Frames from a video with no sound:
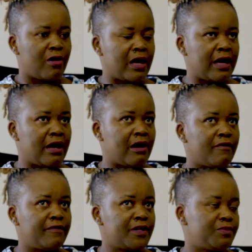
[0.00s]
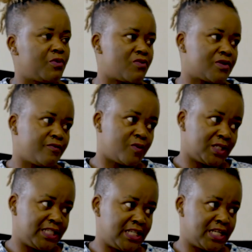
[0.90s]
our firstborn was
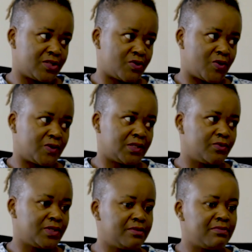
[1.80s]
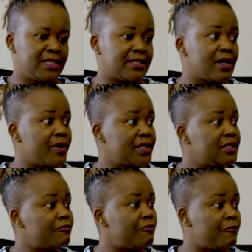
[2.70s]
14 years old, which means they
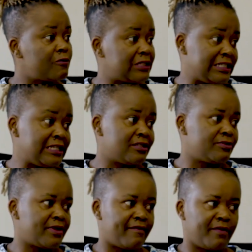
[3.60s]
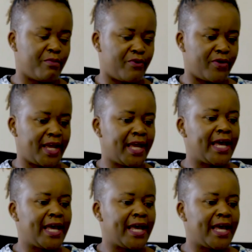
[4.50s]
waited for 14 years to have a boy.